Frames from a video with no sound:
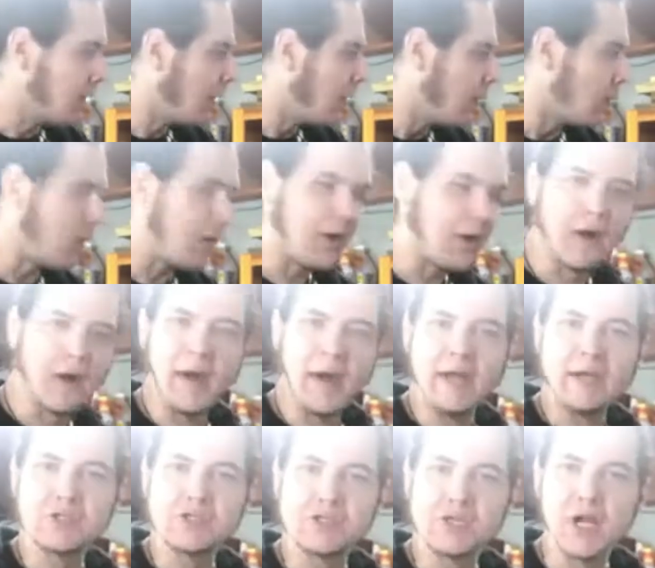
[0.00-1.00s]
We're at
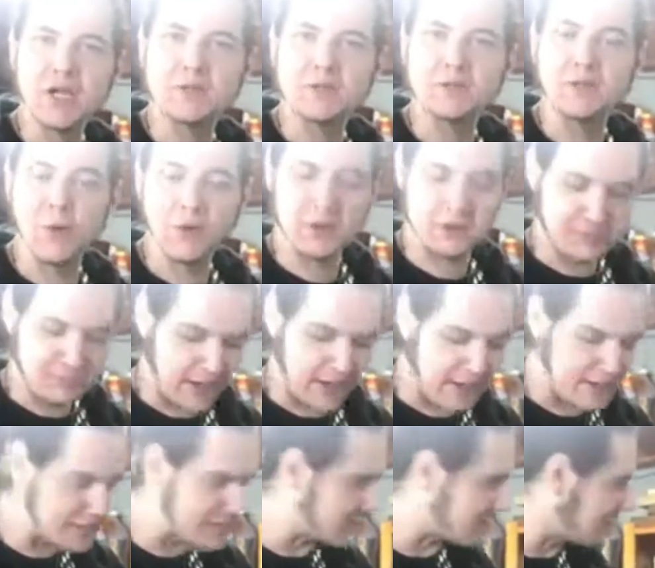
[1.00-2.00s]
Chuck's
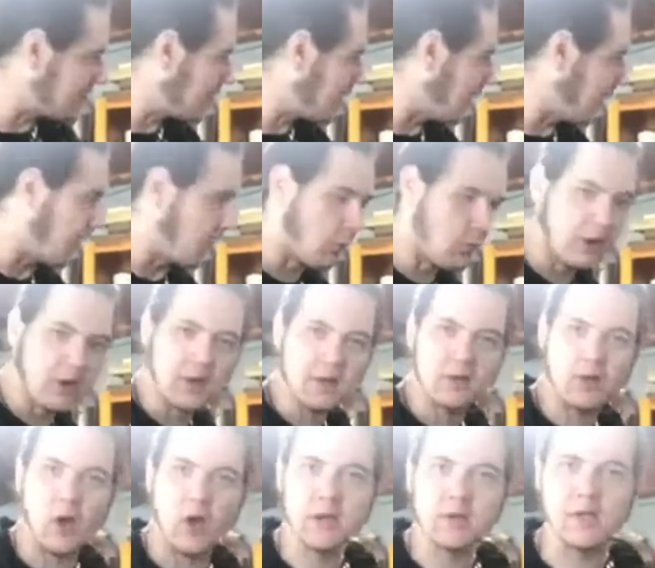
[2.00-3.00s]
workspace, and we're going to
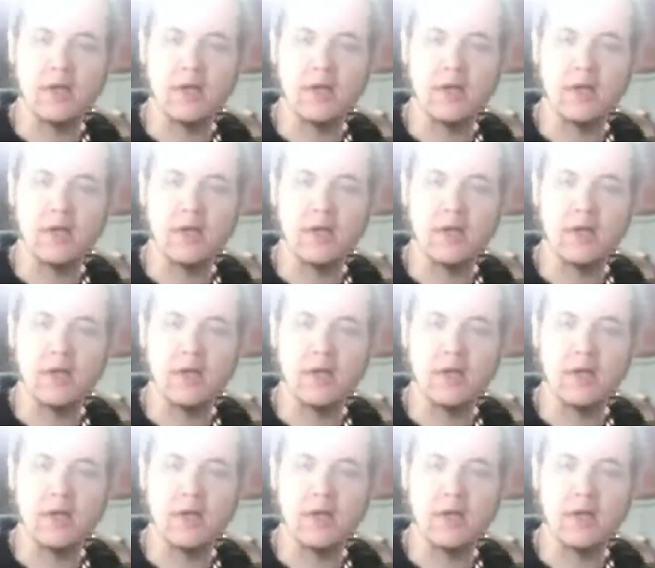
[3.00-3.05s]
talk to